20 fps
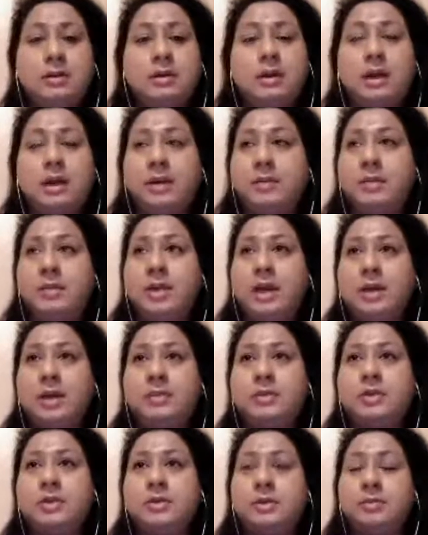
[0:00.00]

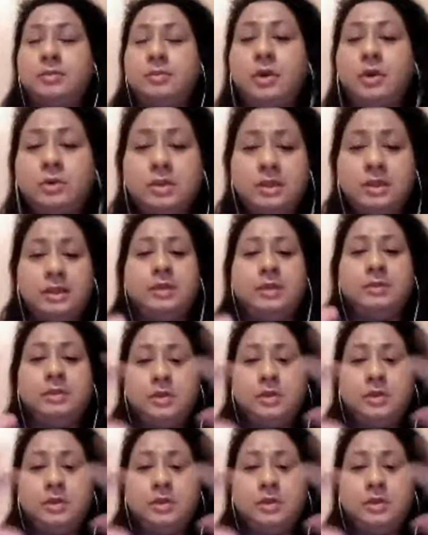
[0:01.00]
I'm molding them,